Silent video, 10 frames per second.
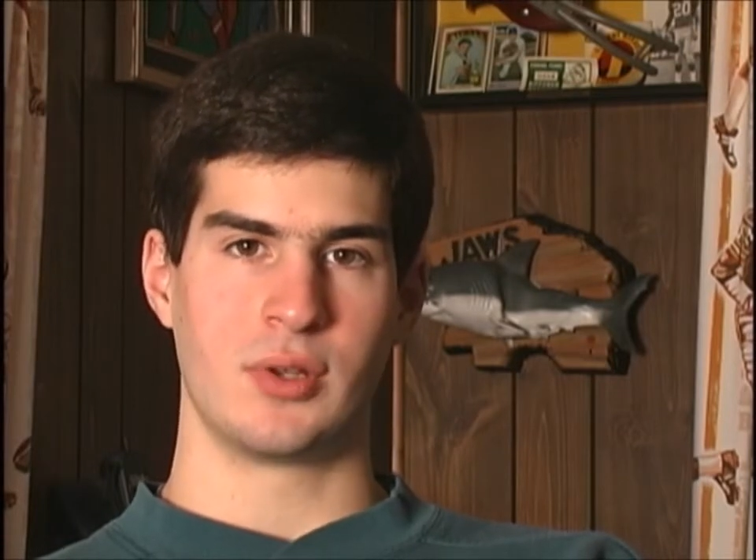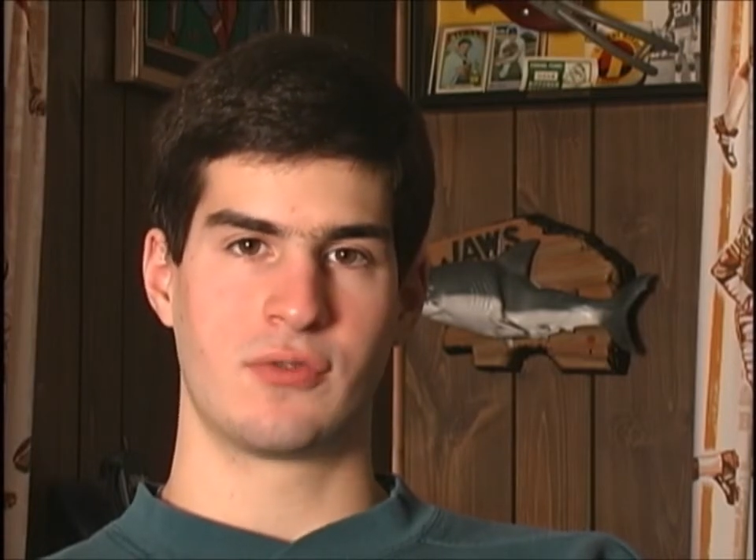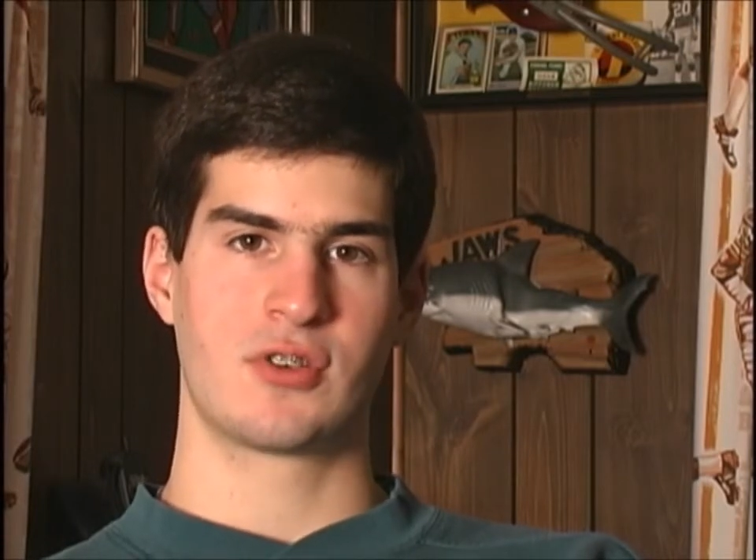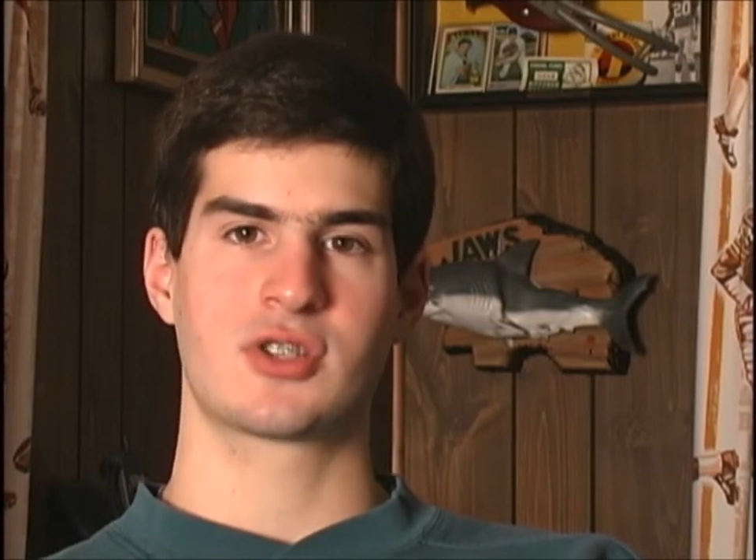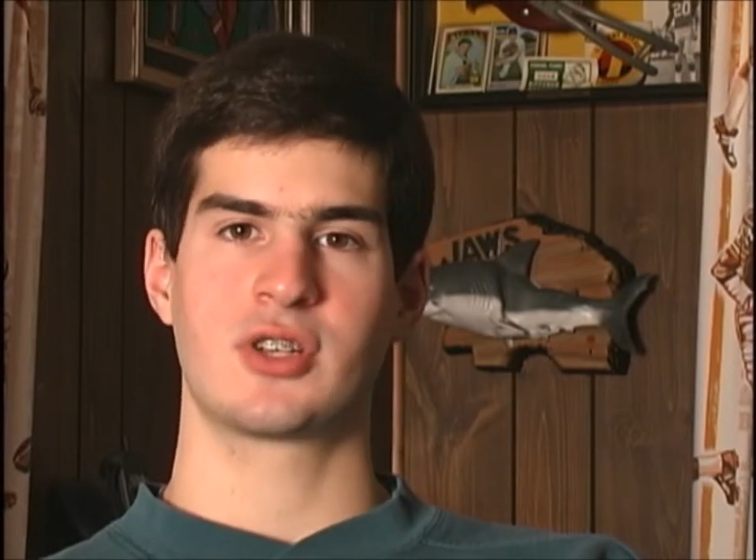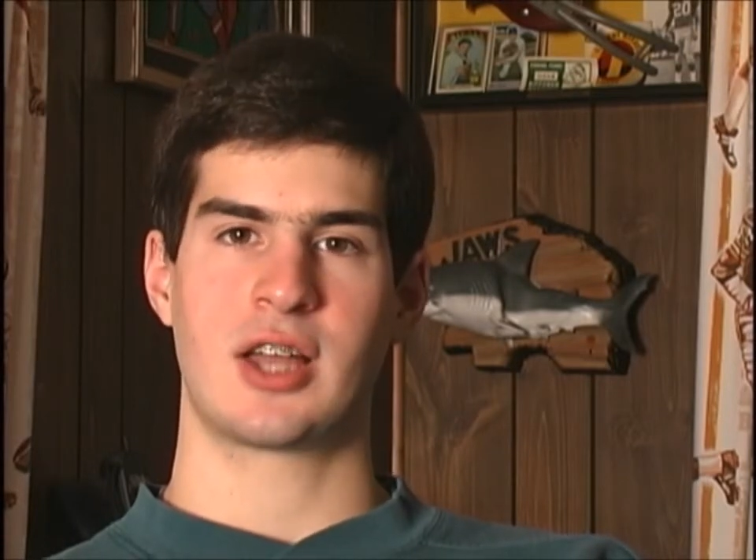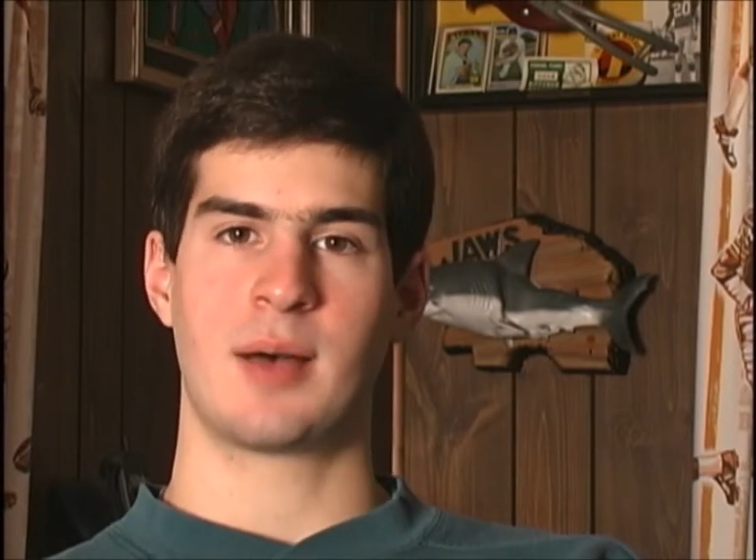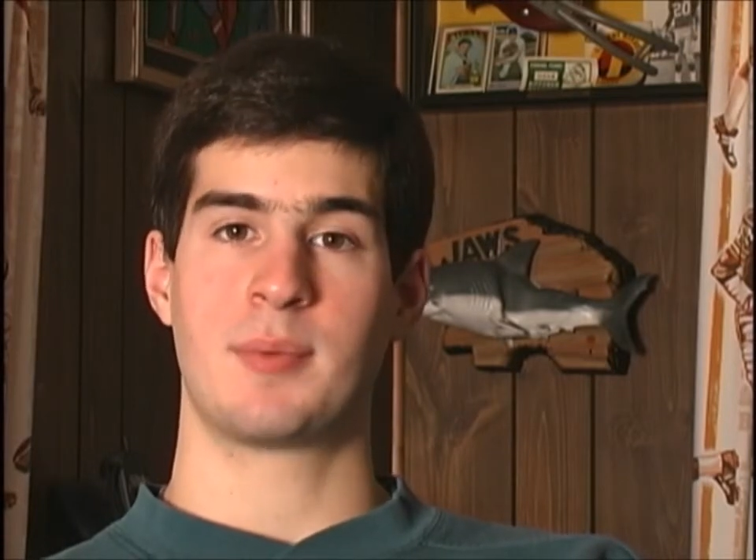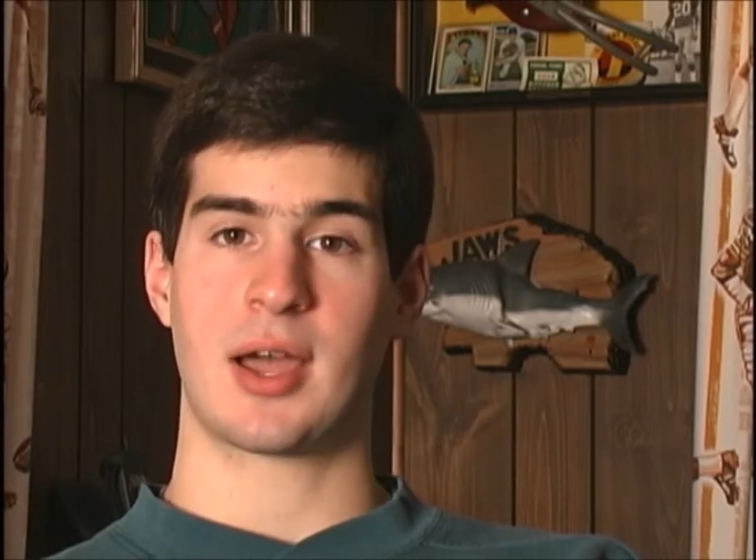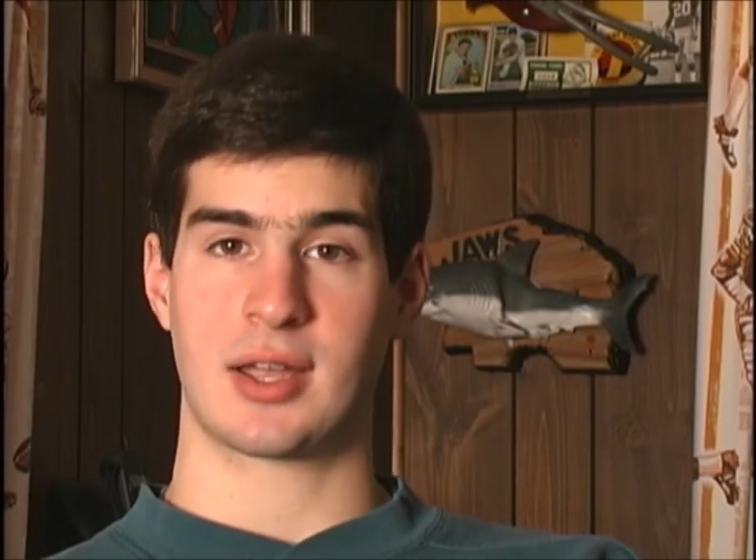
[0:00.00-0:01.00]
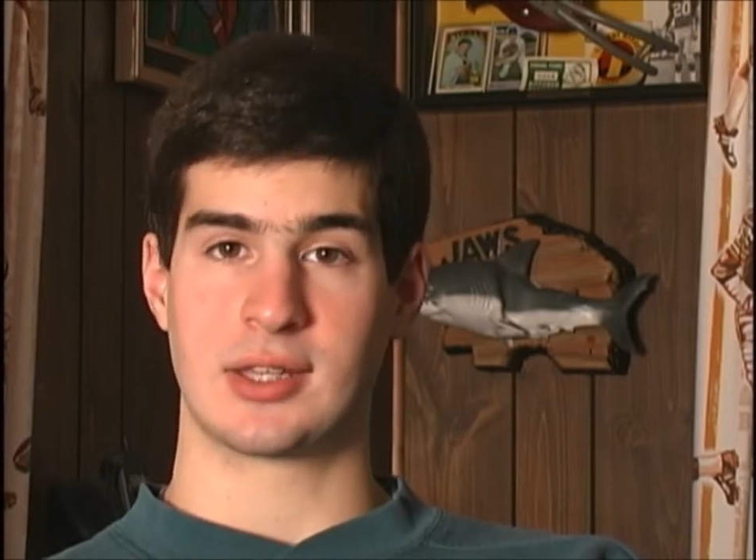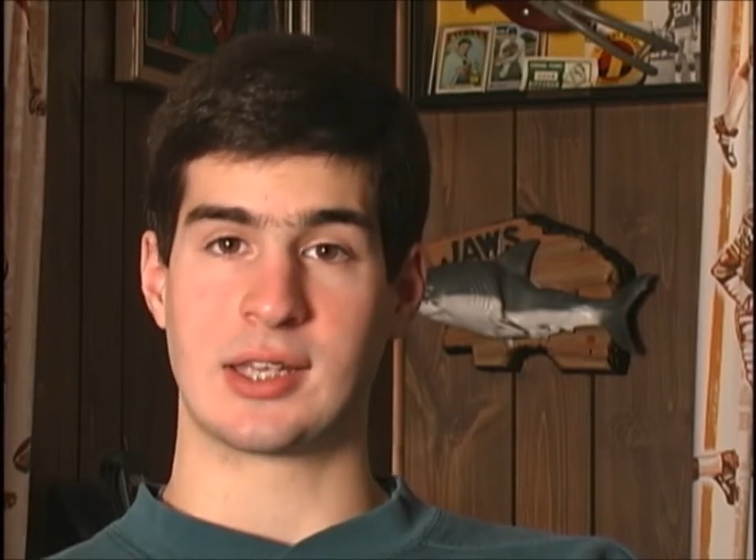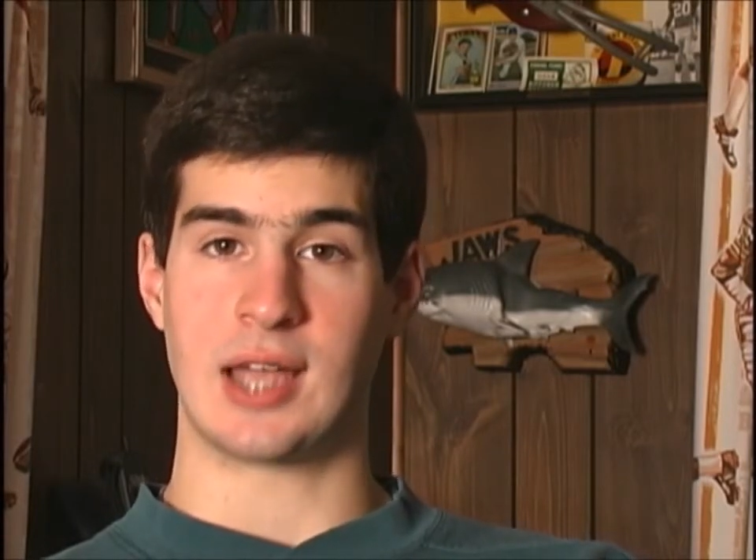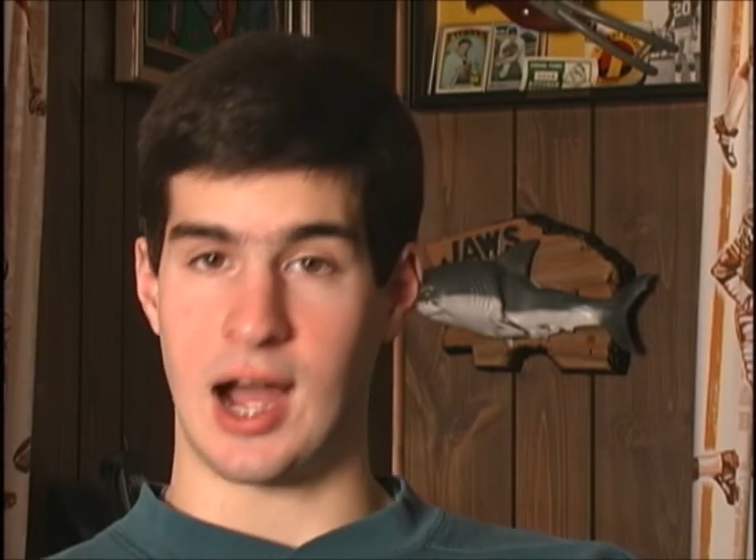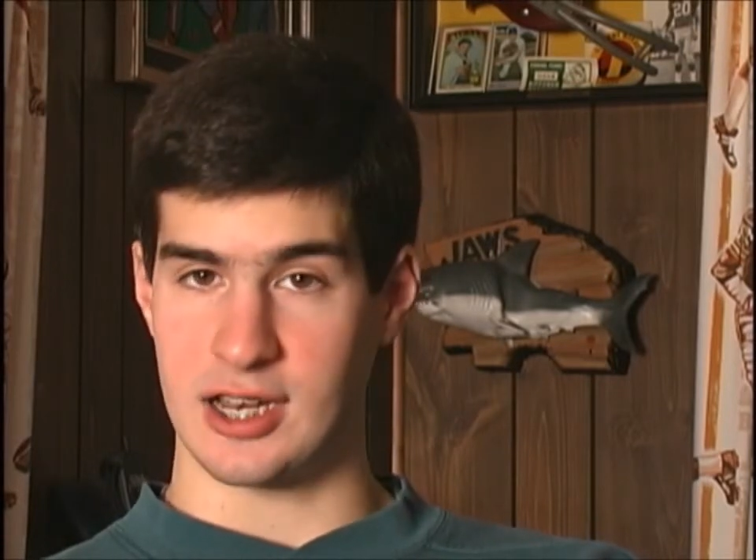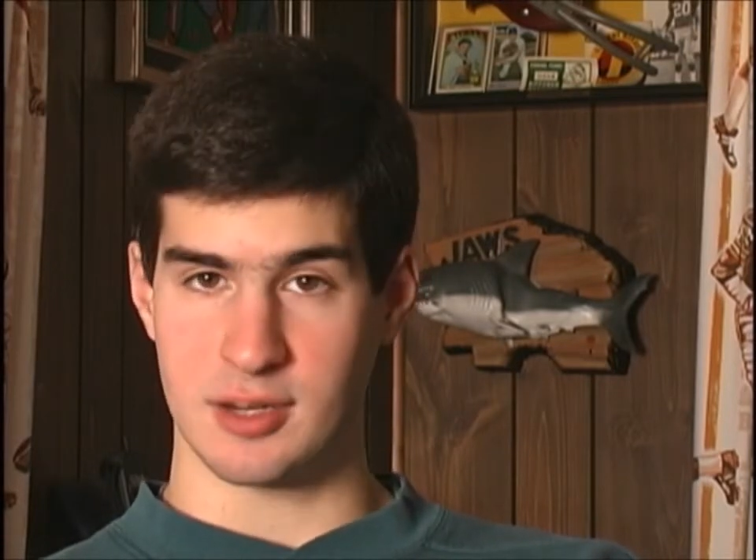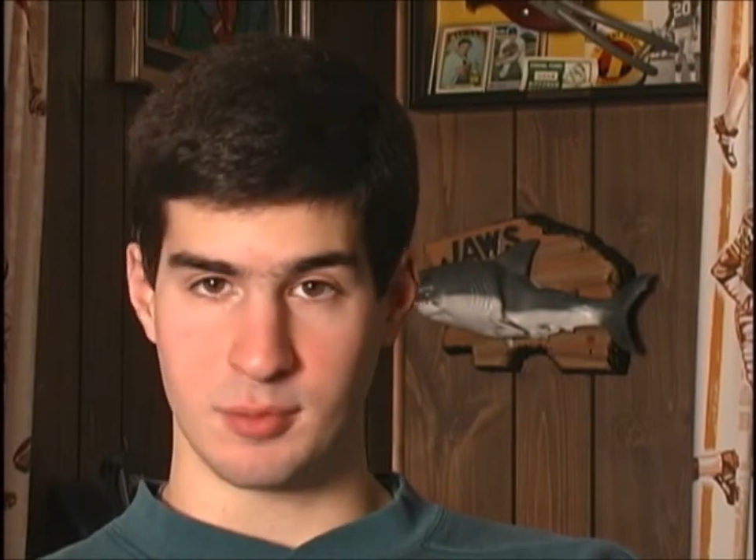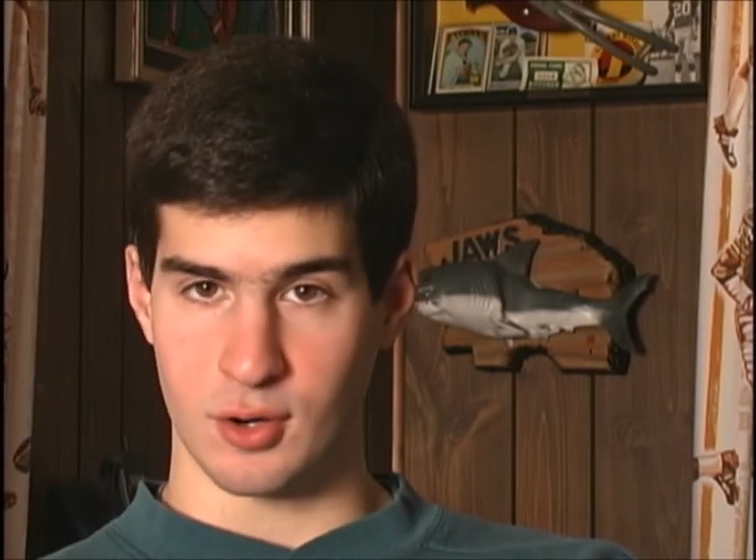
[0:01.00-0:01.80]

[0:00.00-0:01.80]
we officially got back into Gagne